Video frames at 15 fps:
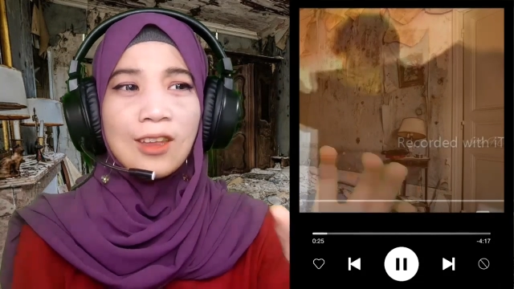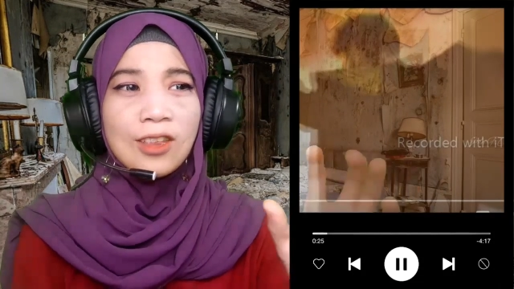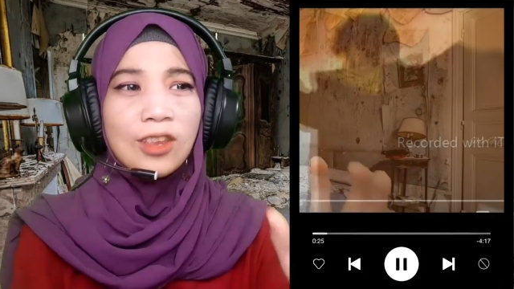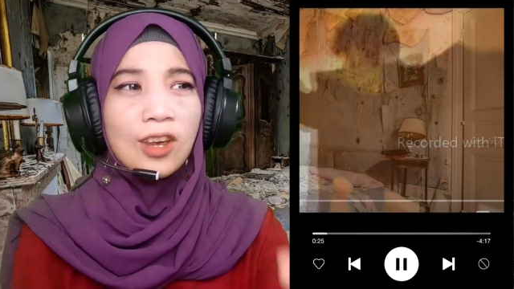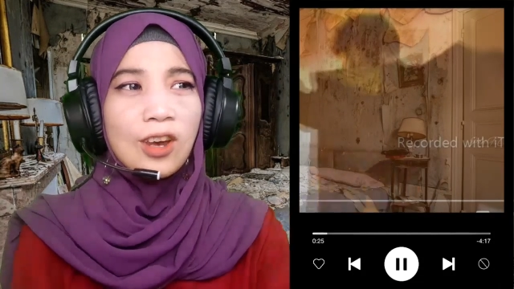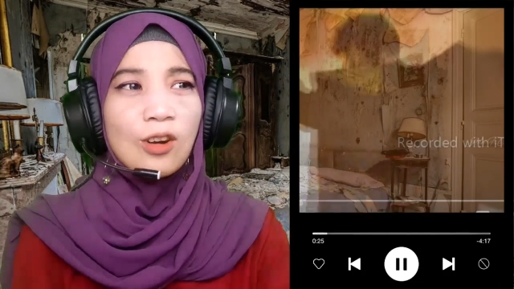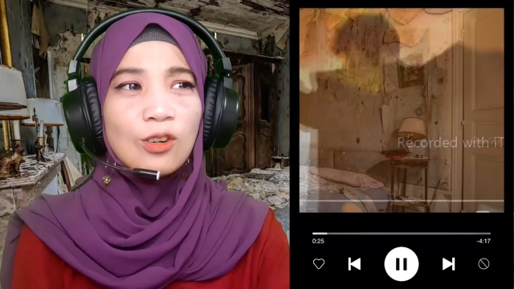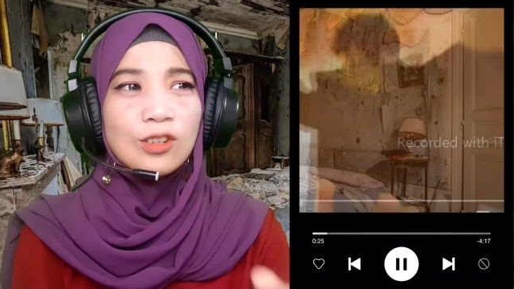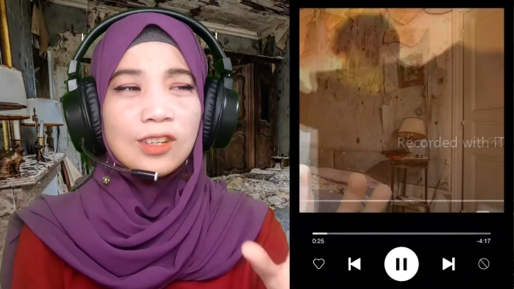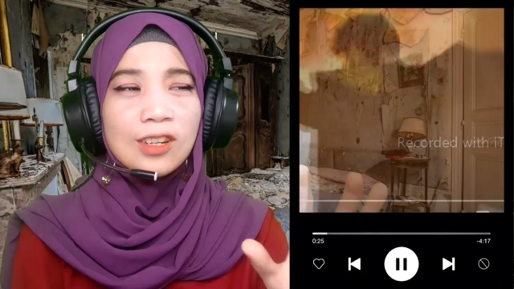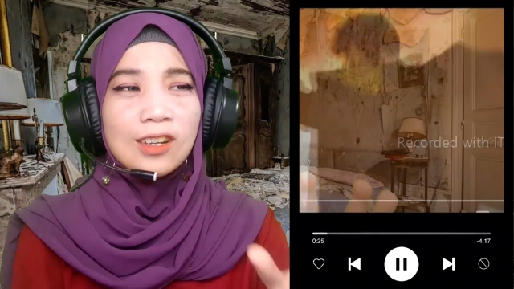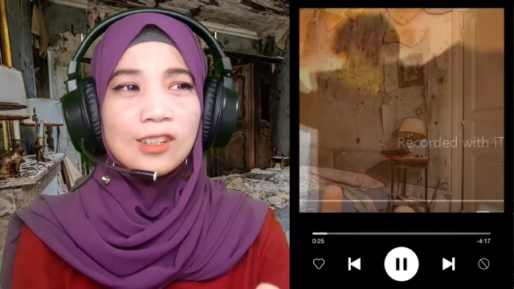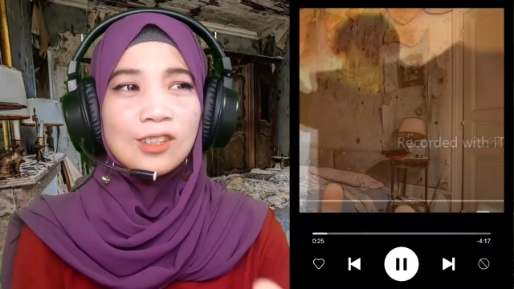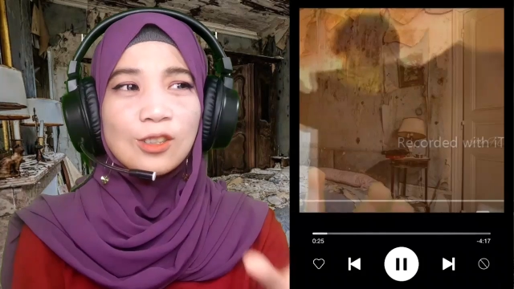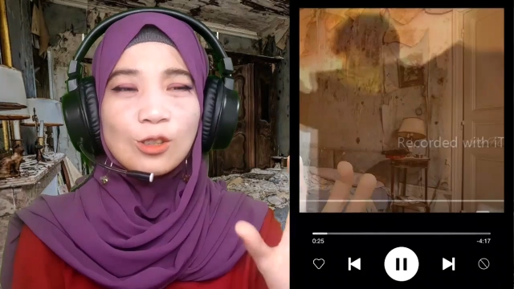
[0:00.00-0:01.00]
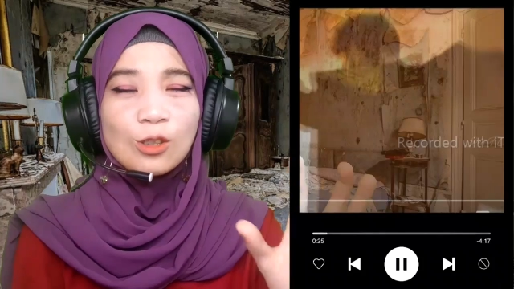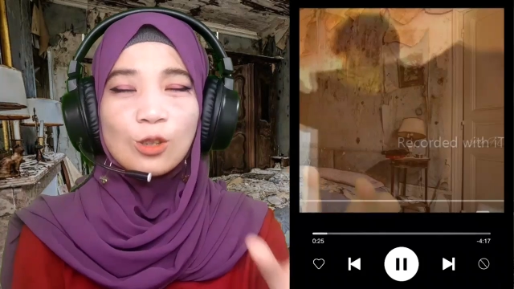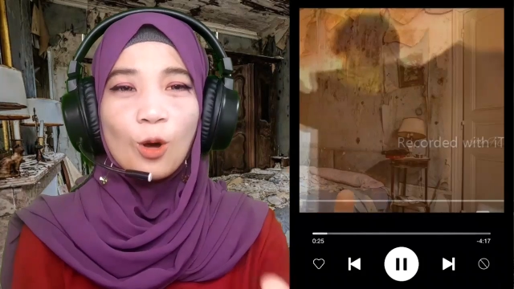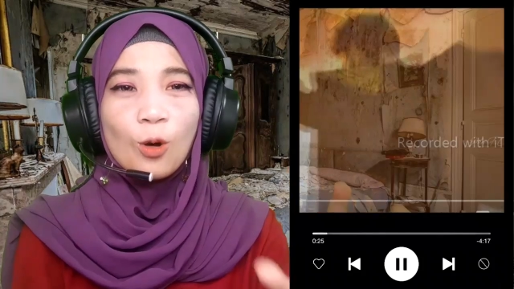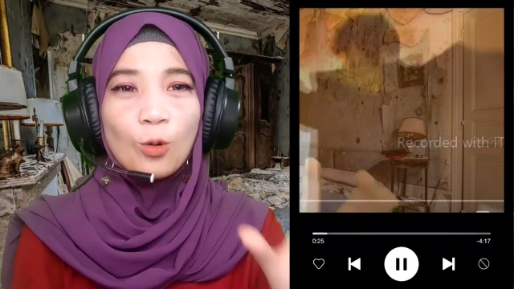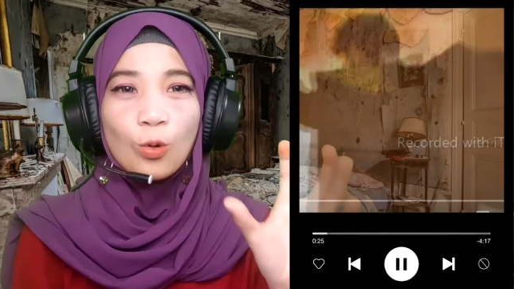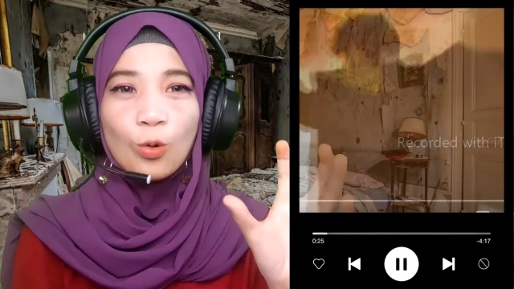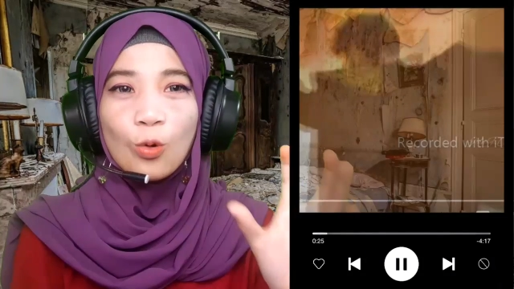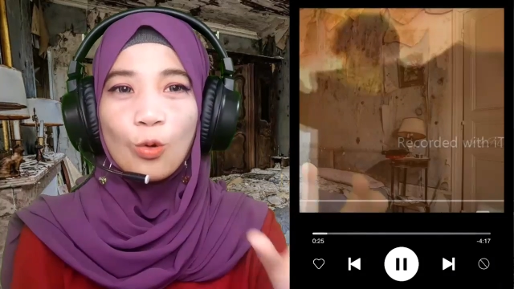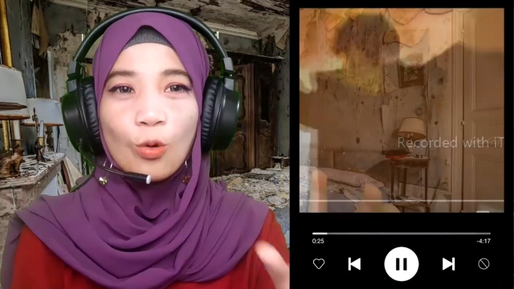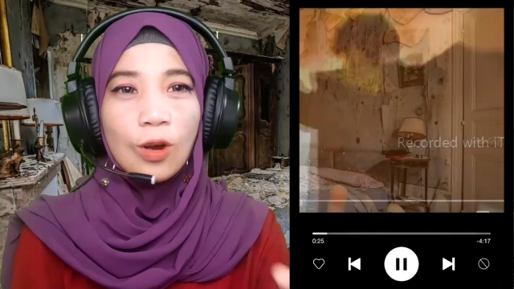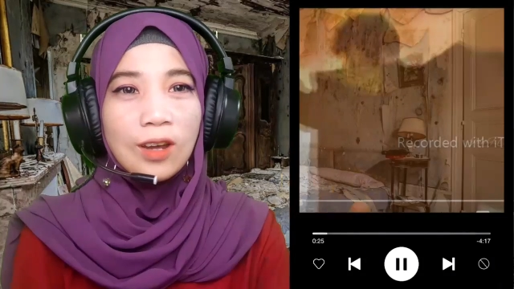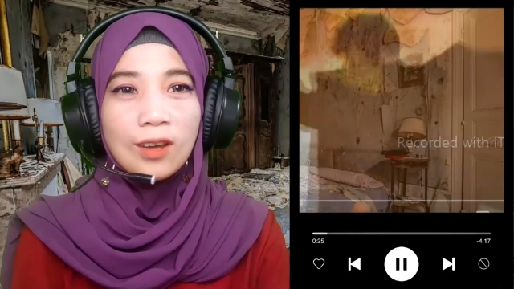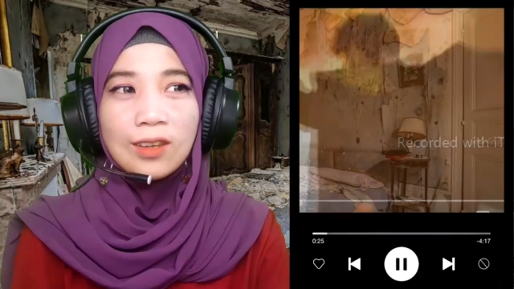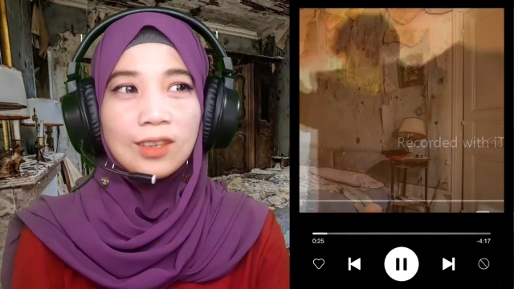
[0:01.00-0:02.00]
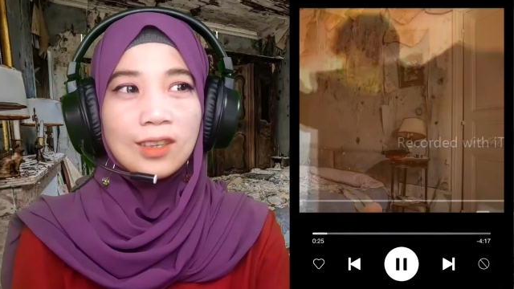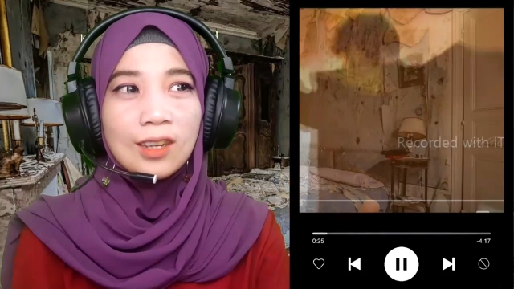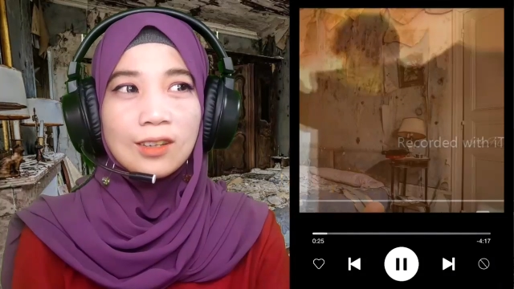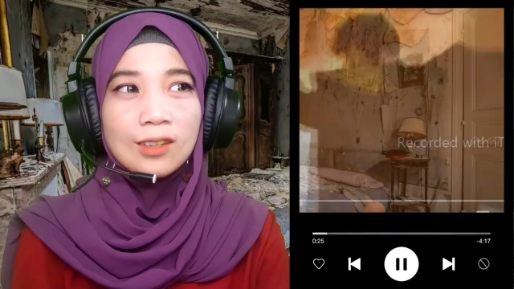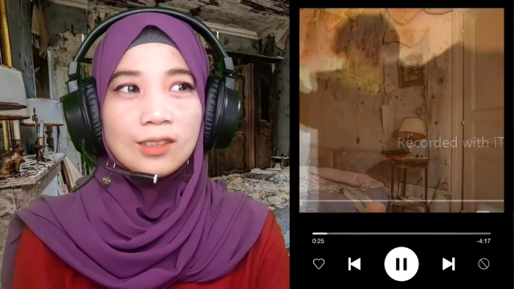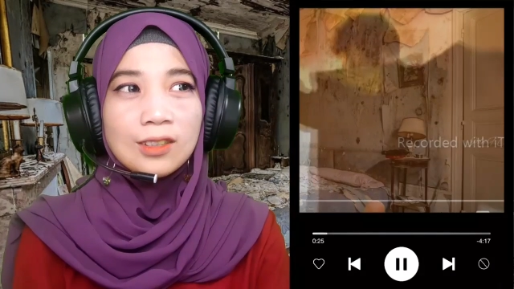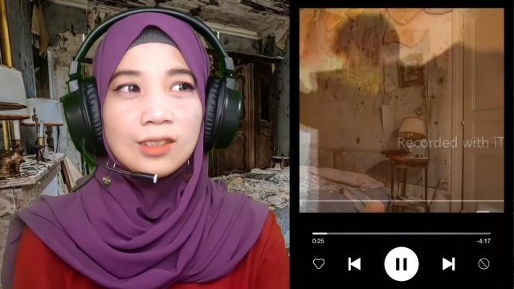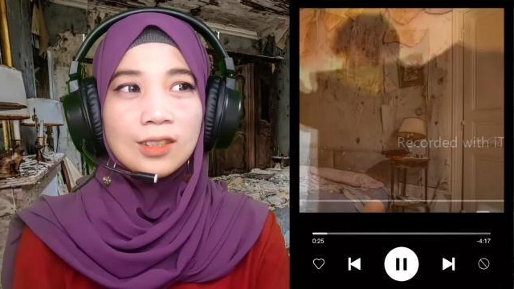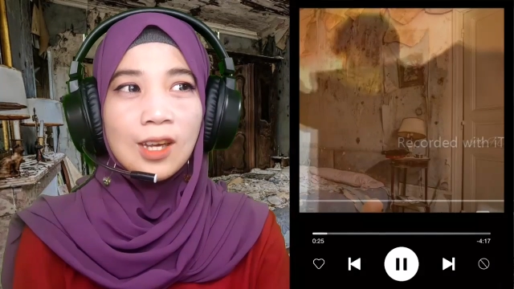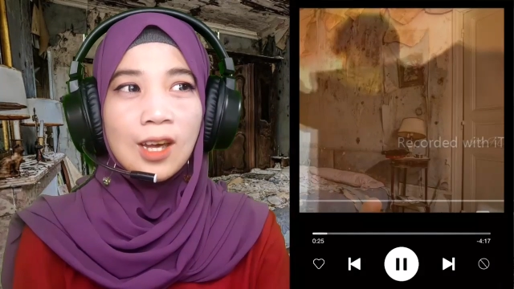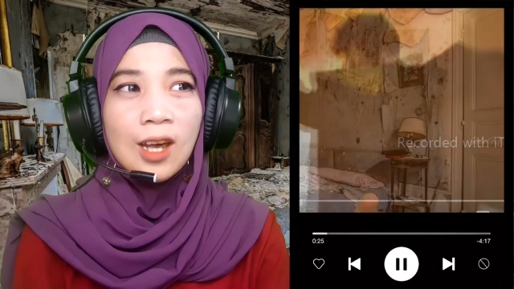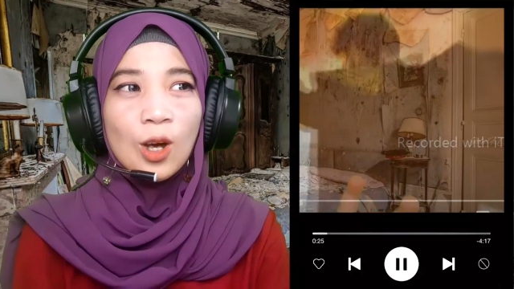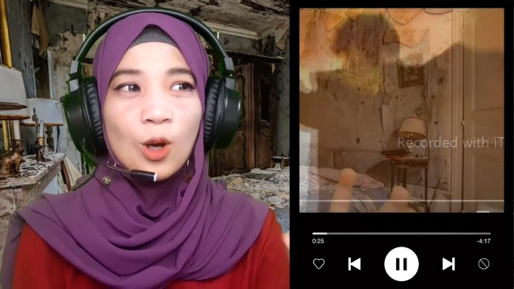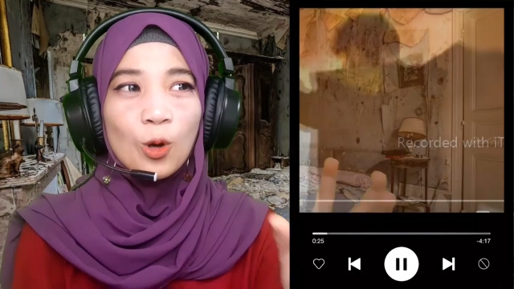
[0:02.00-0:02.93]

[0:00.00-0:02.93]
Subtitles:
there is so greatest